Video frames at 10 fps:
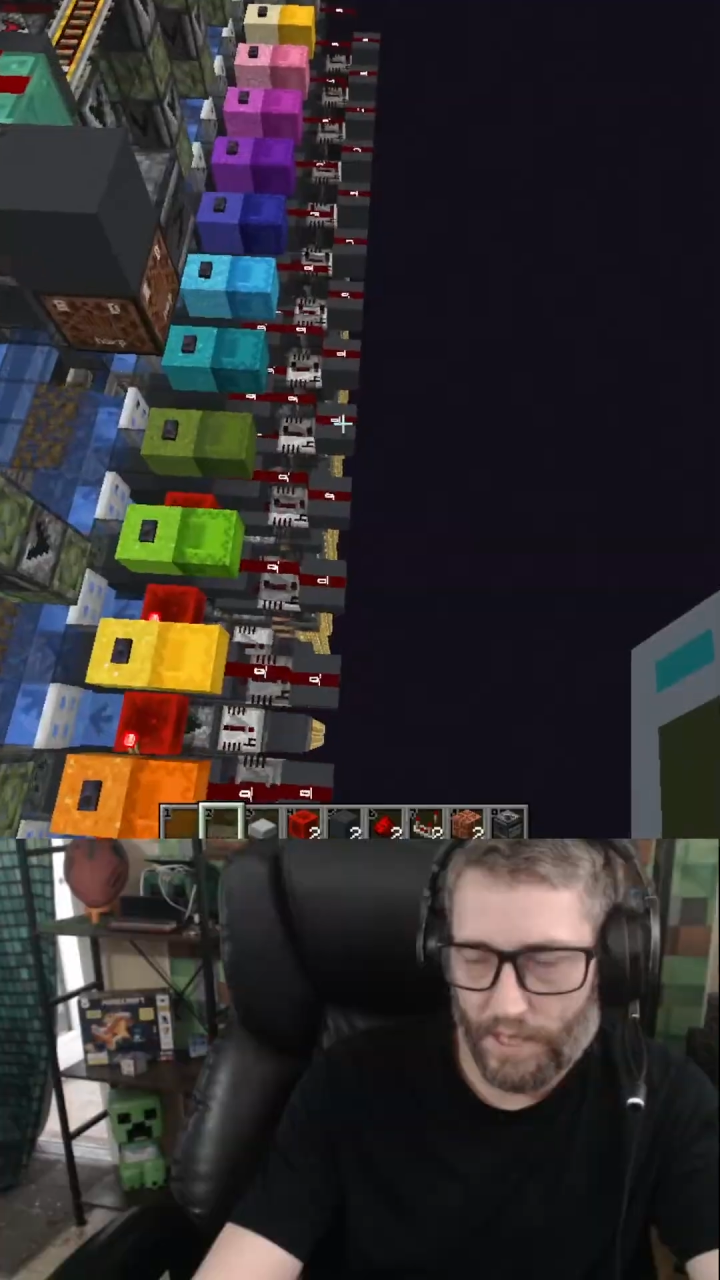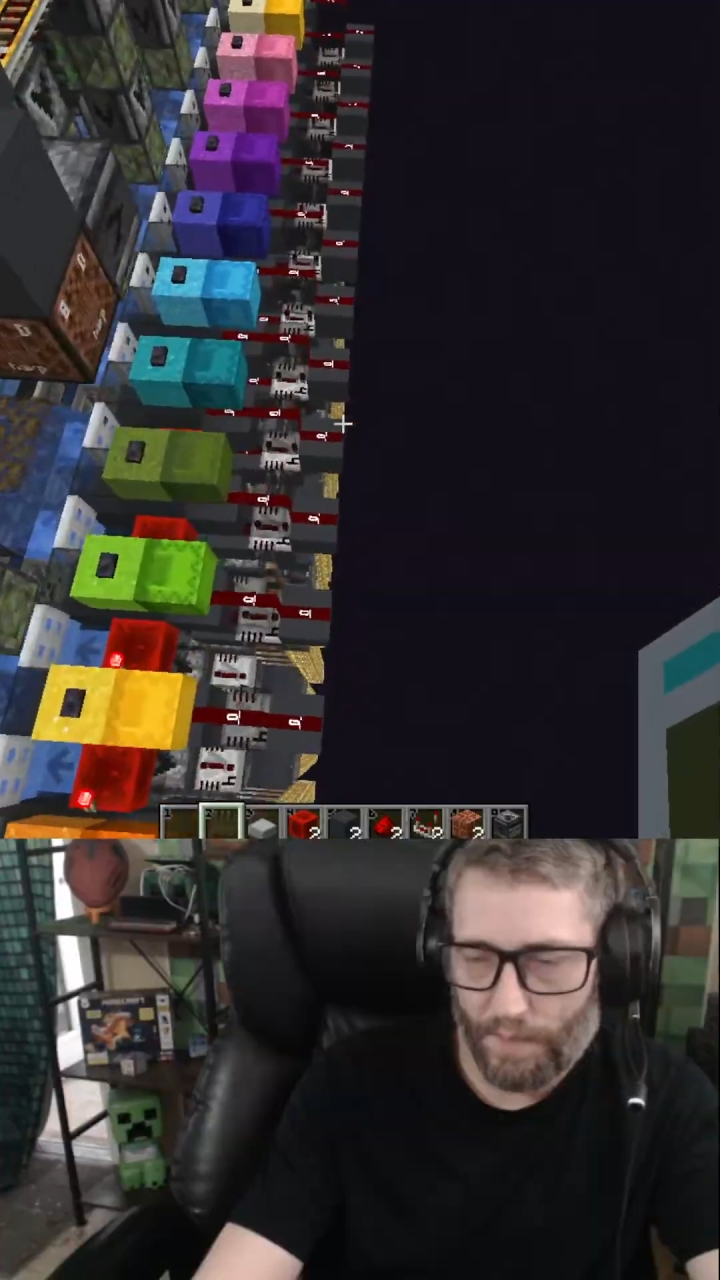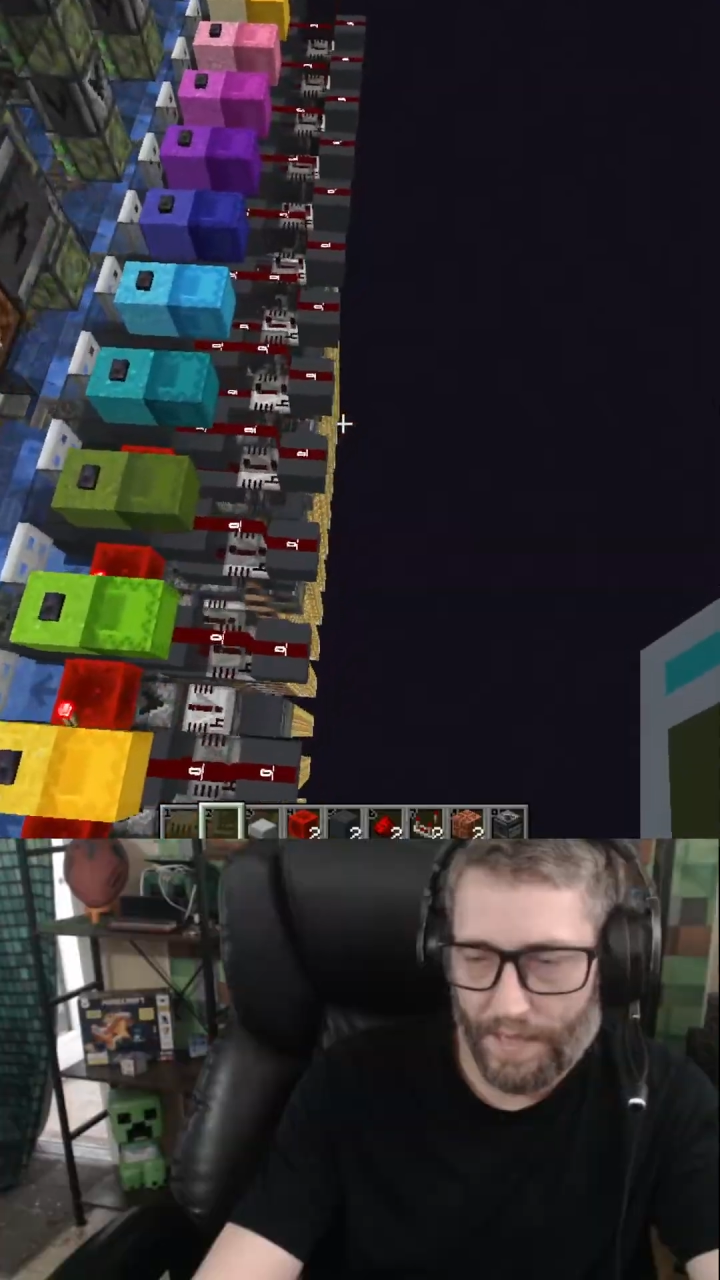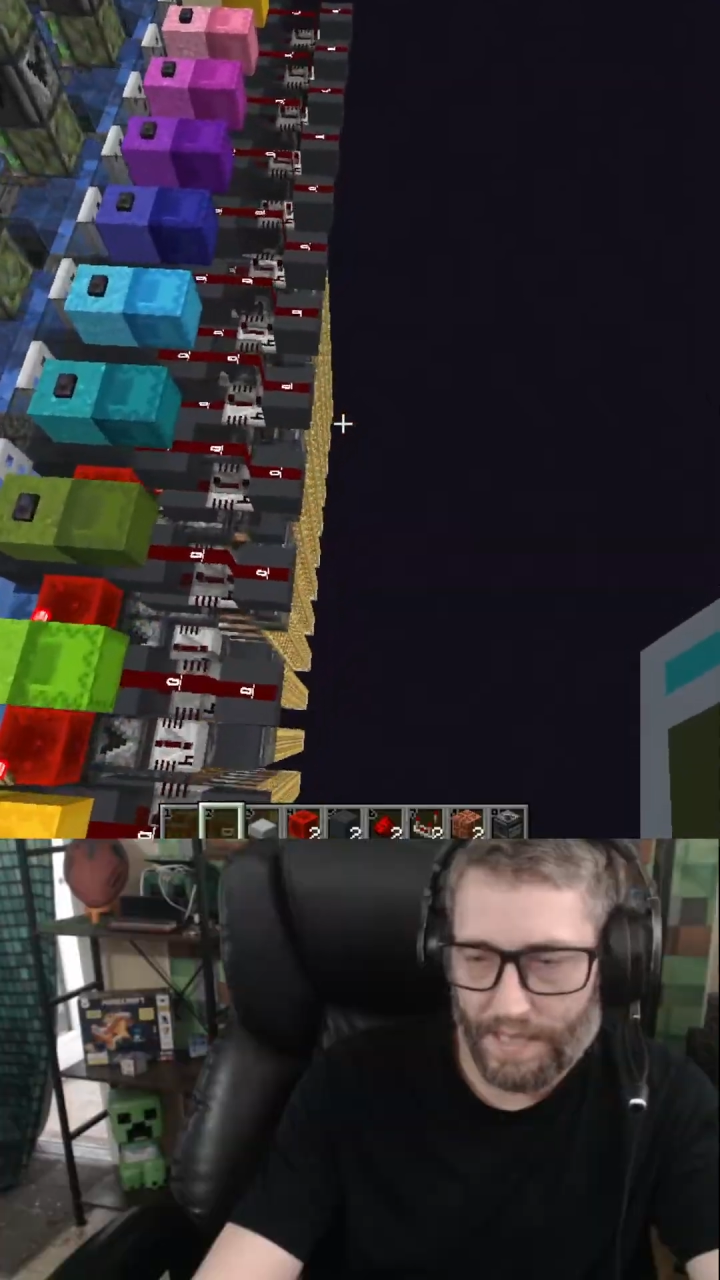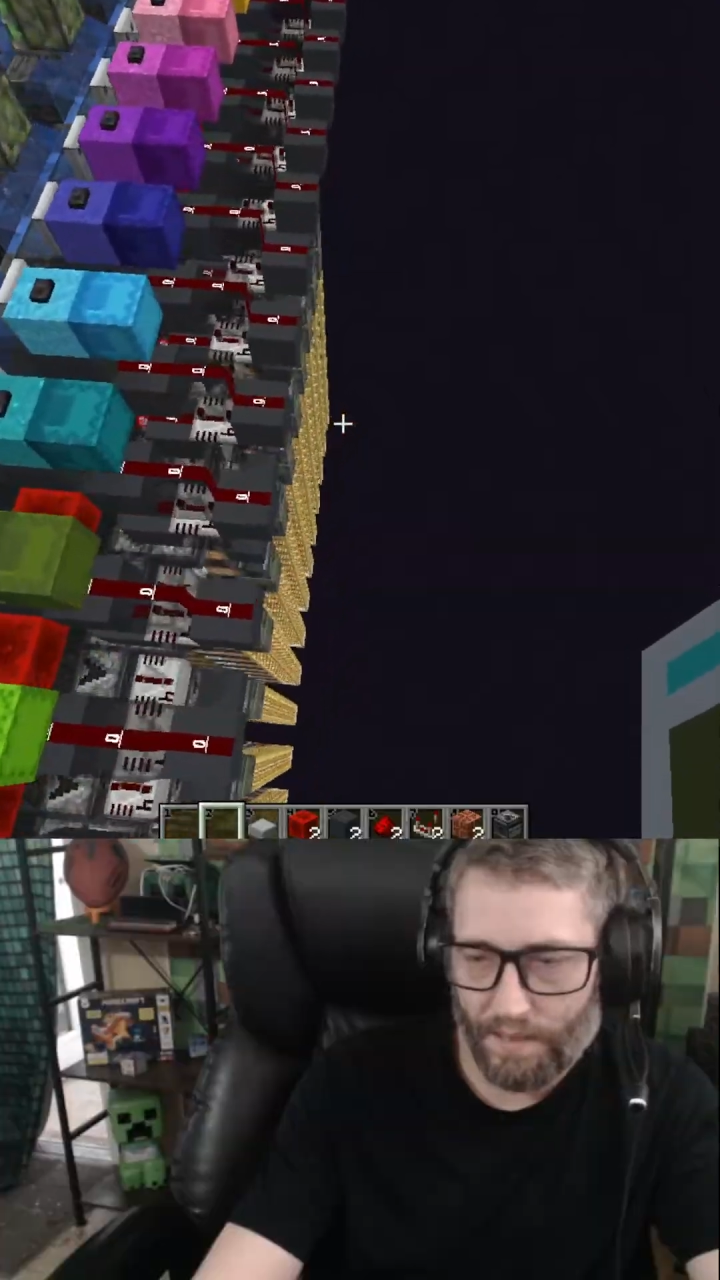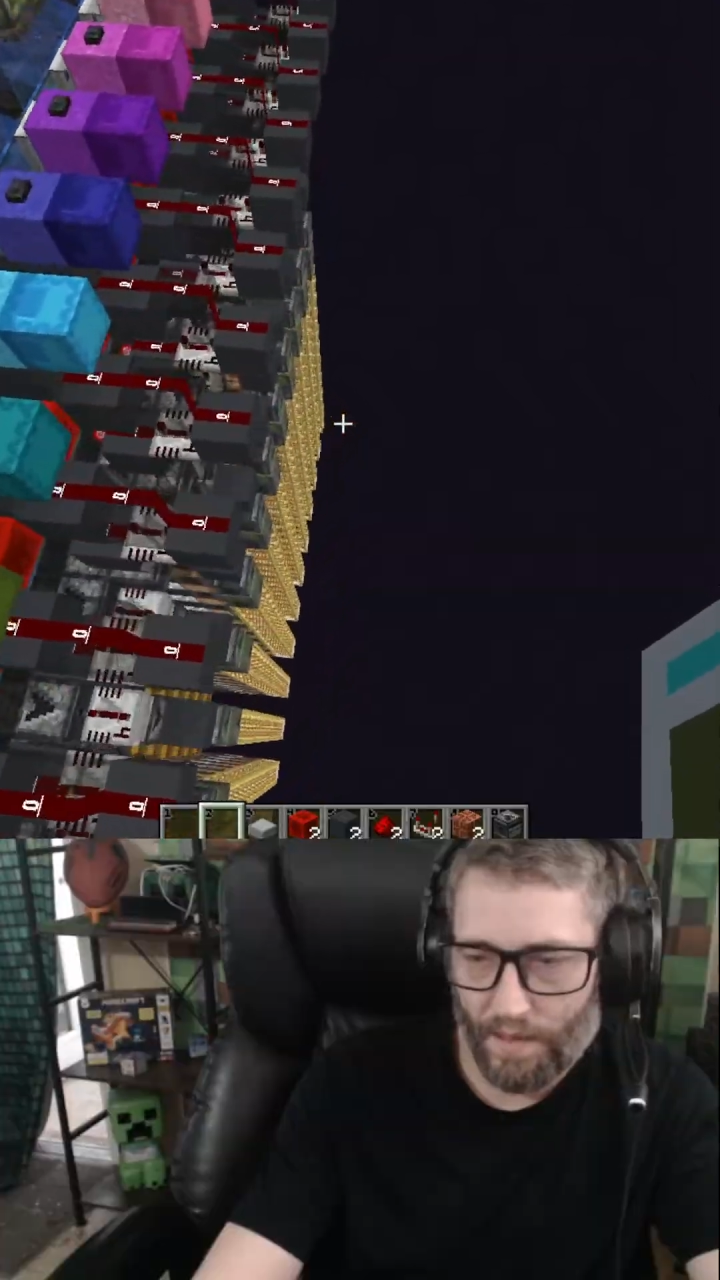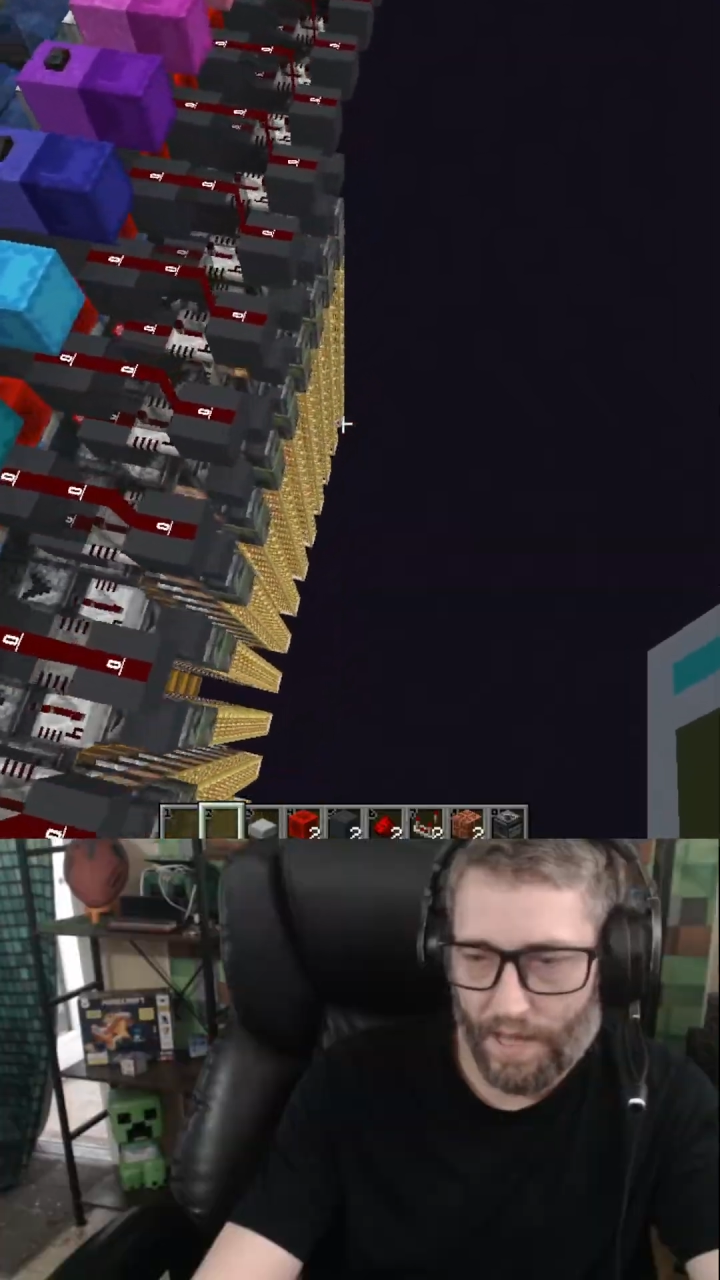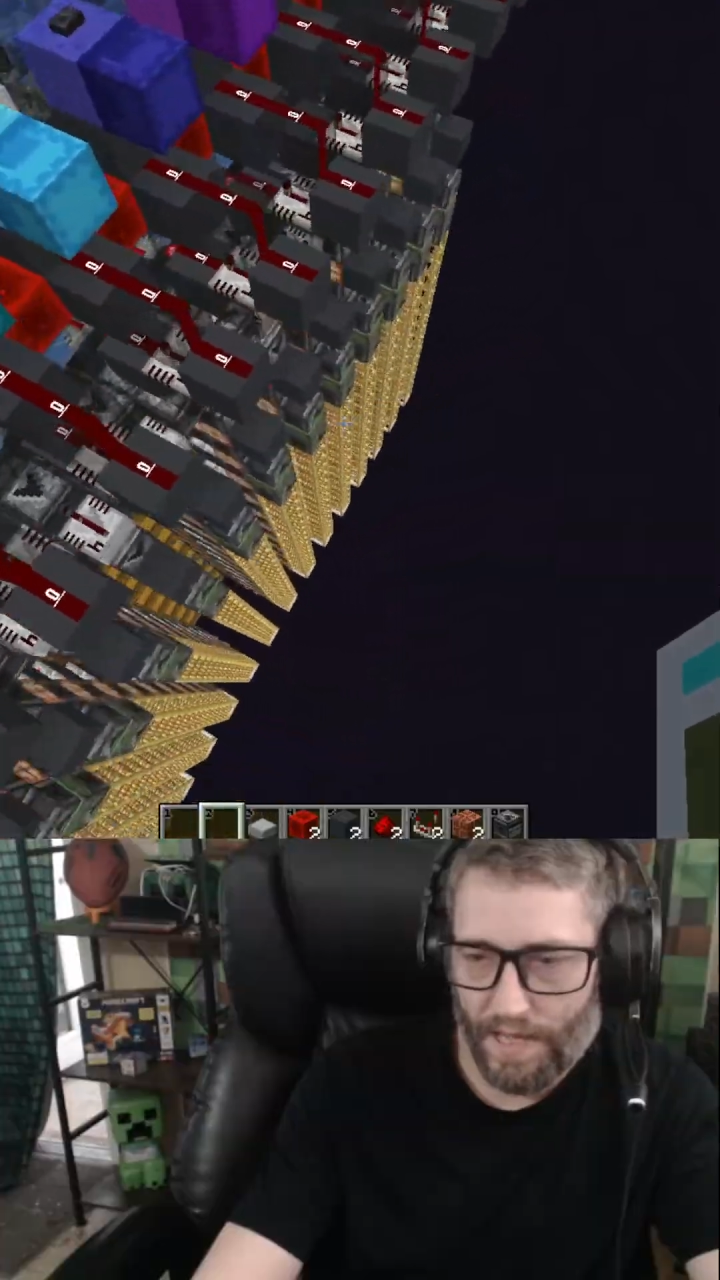pasted all that in.